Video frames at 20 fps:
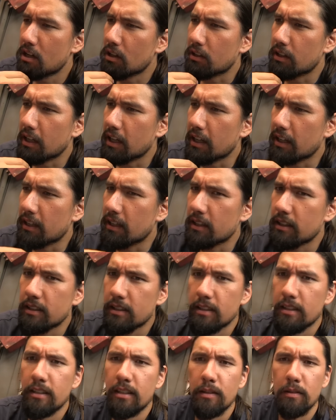Okay.
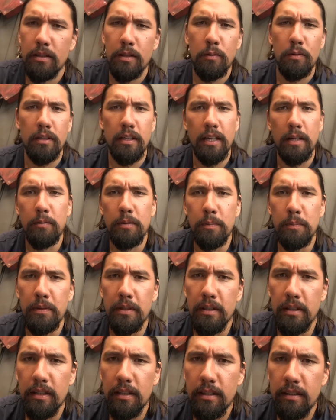I wonder what I would
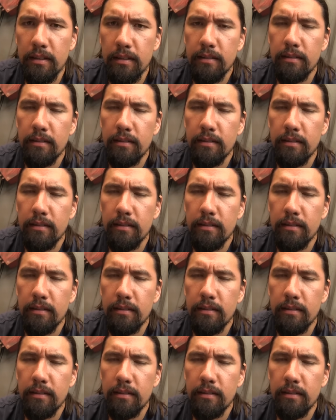be.